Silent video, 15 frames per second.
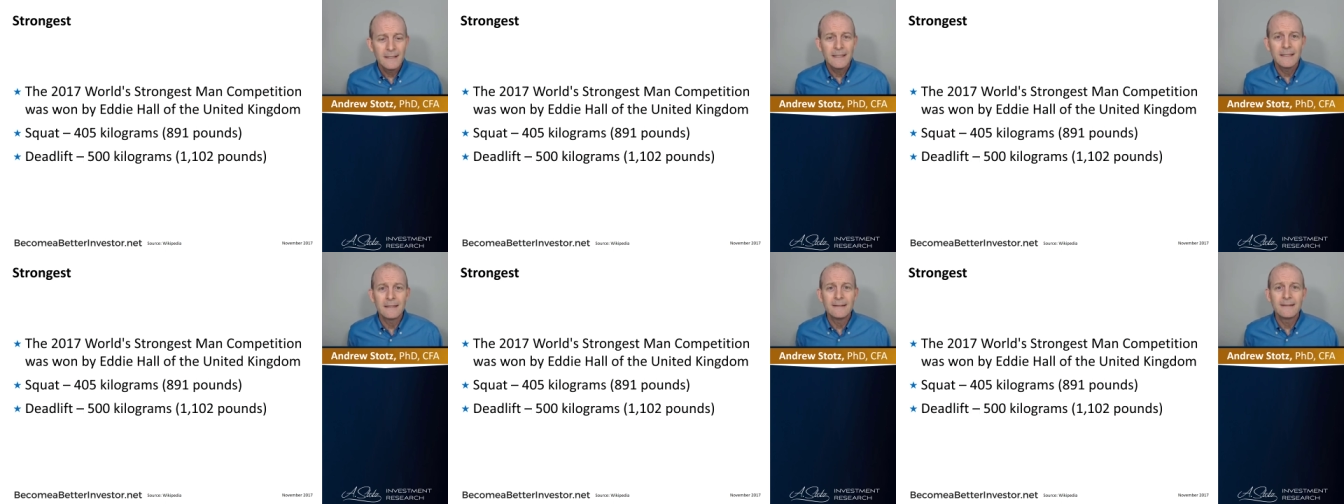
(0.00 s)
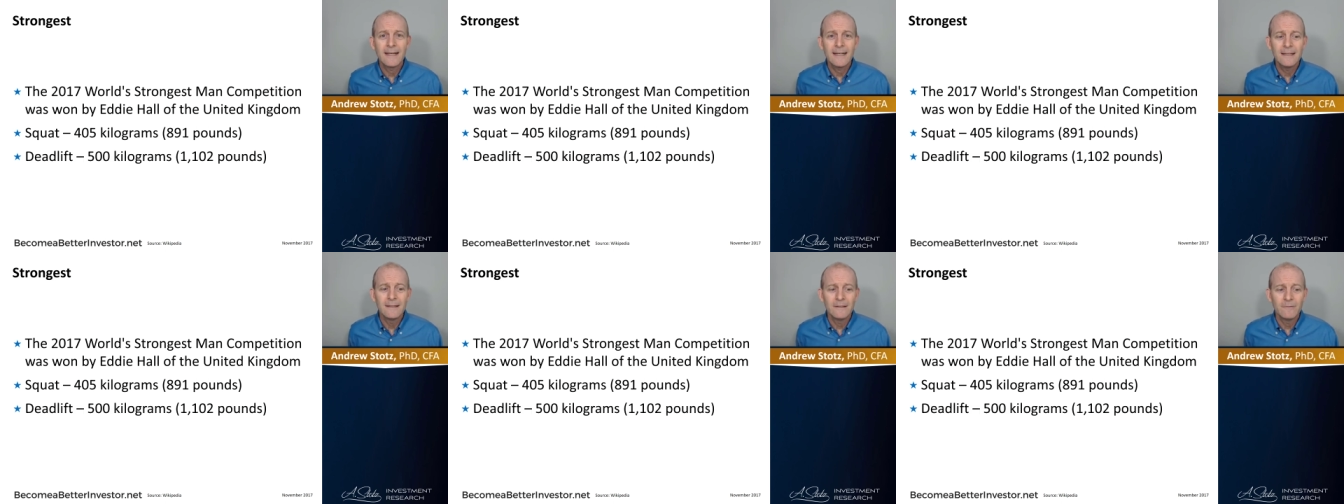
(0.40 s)
He could
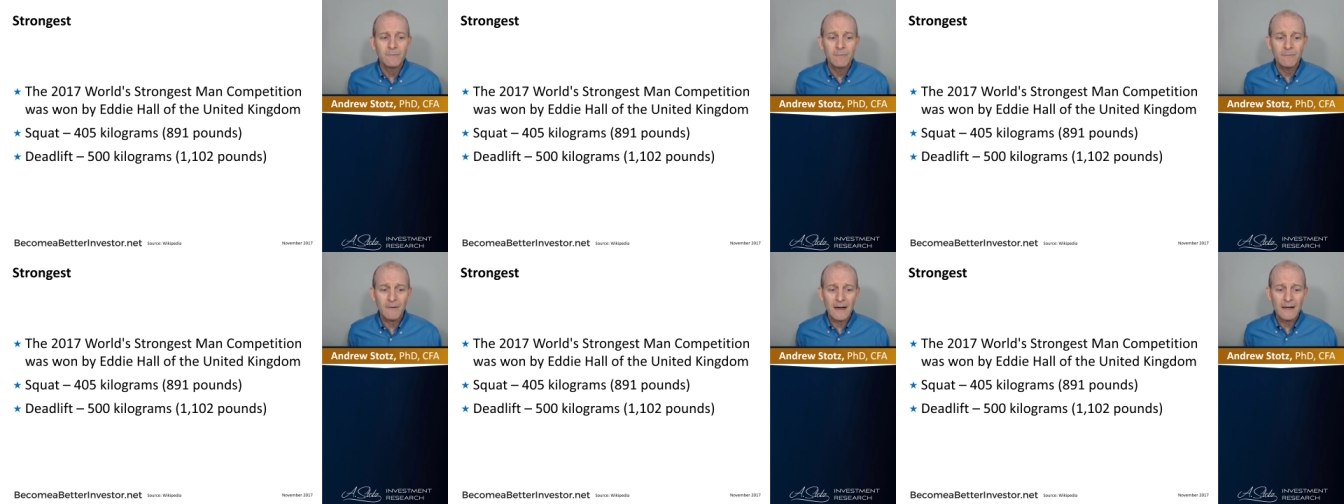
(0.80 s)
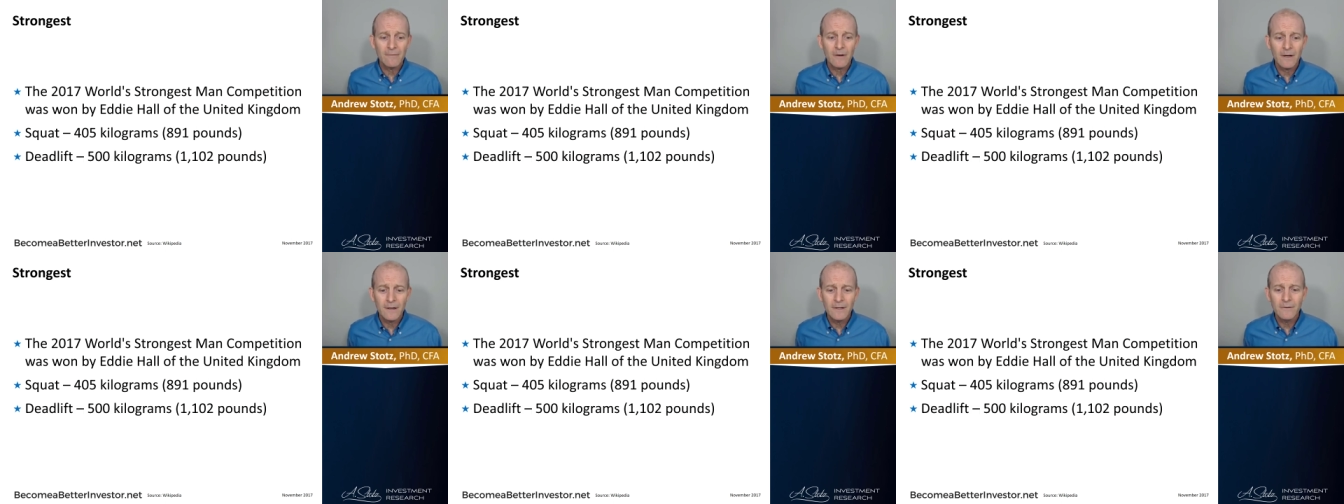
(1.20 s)
deadlift
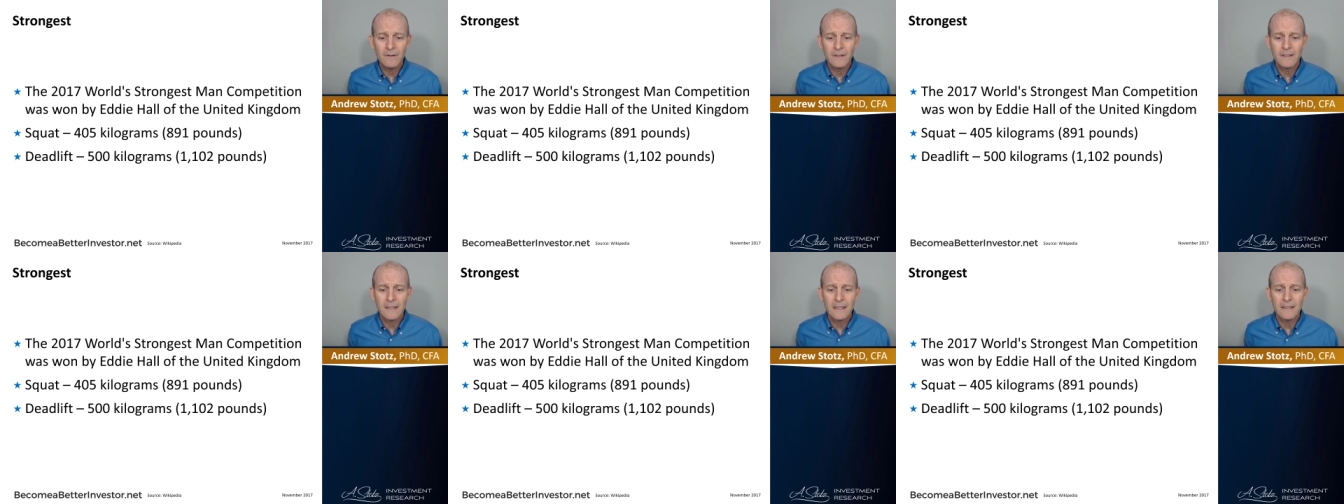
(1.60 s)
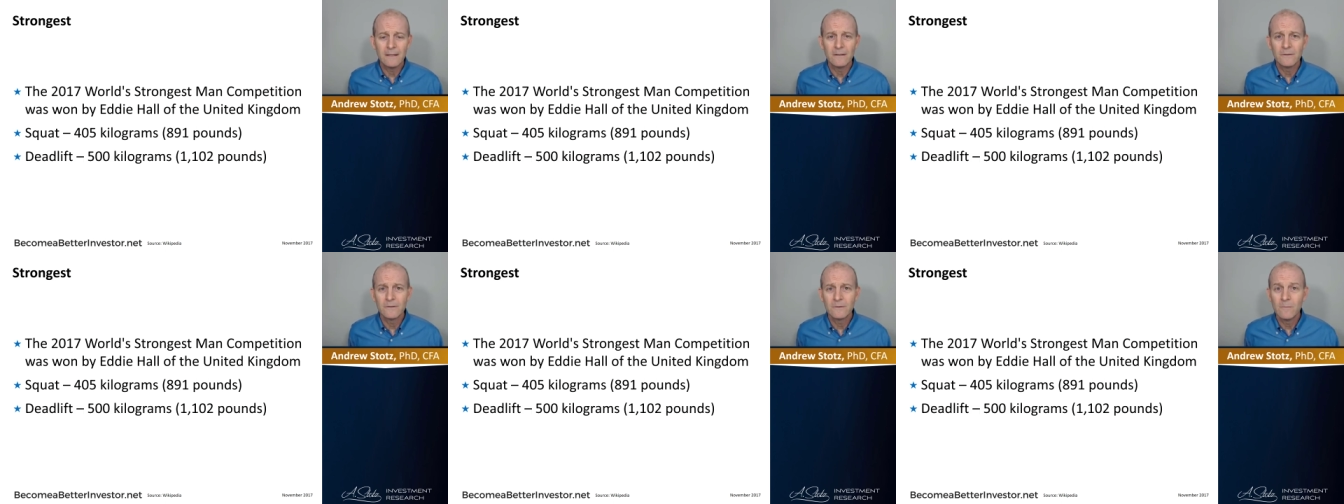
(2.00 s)
500
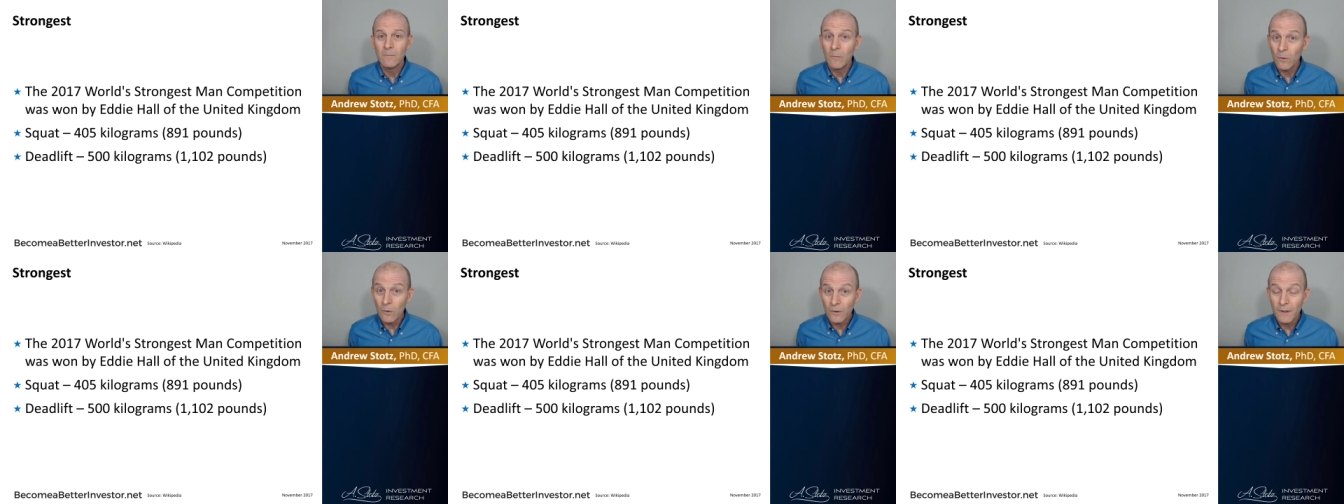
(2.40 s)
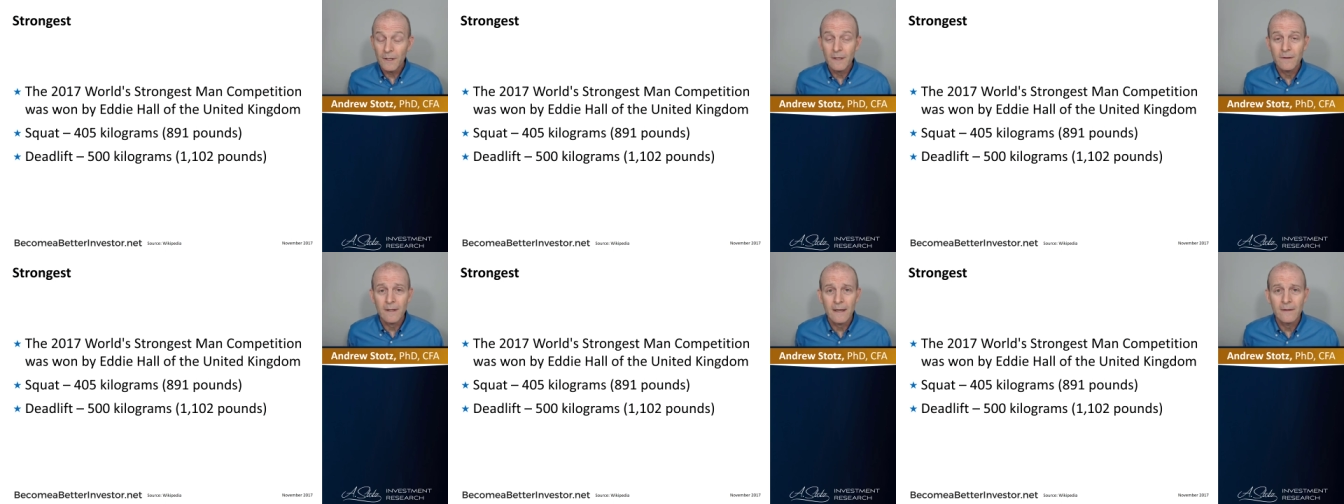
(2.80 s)
kilos, more
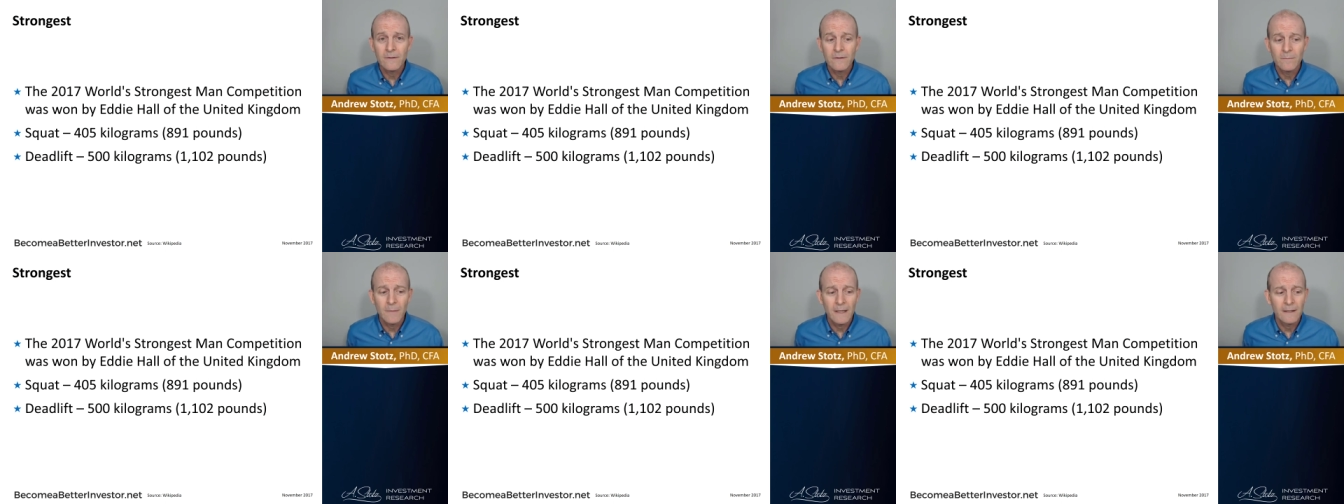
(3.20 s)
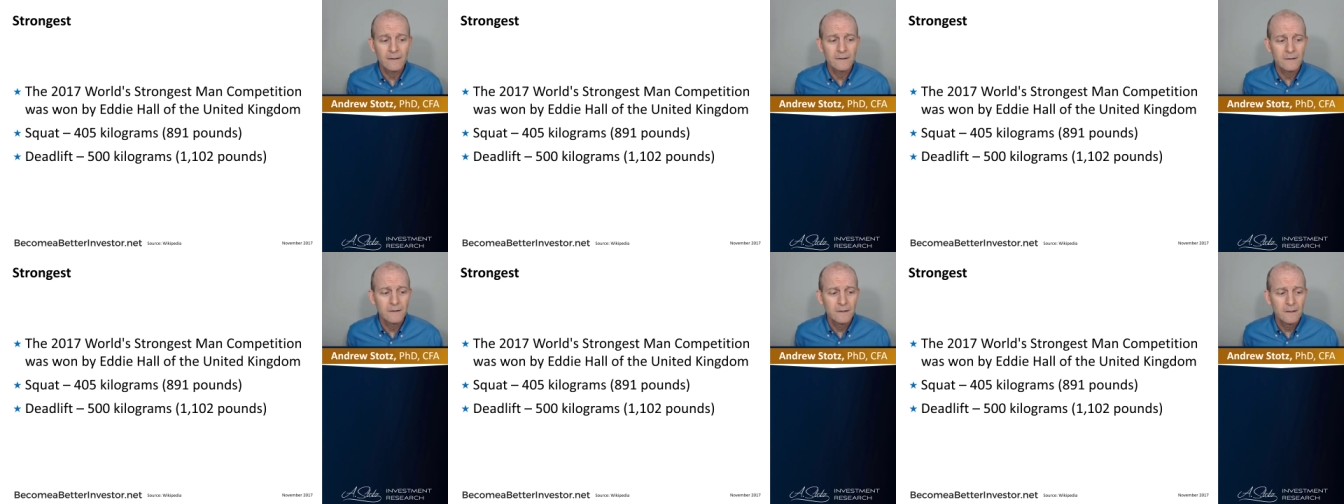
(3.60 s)
than 1,000
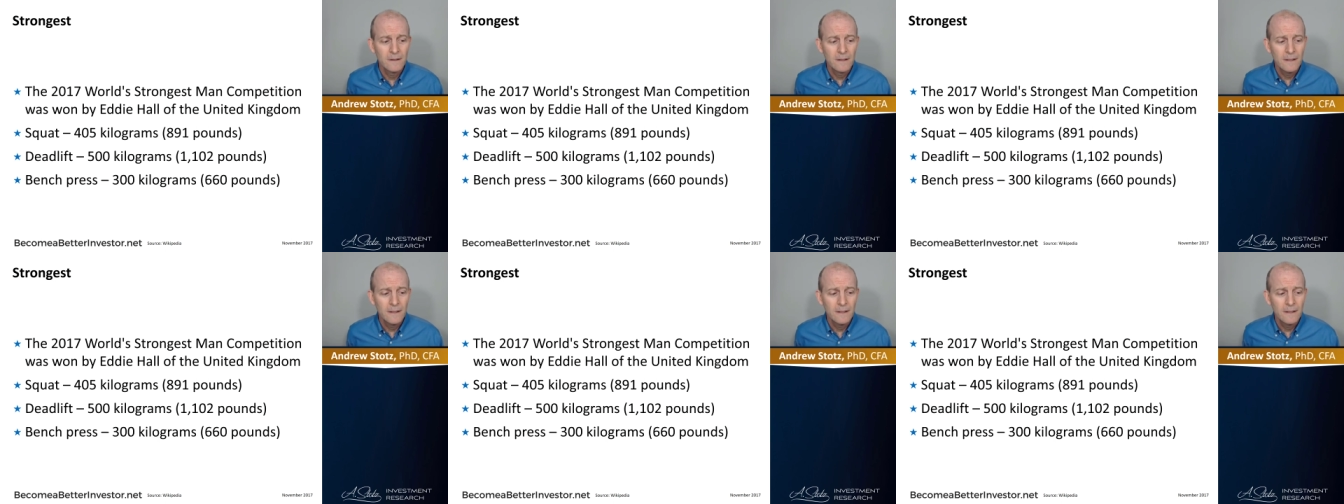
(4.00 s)
pounds.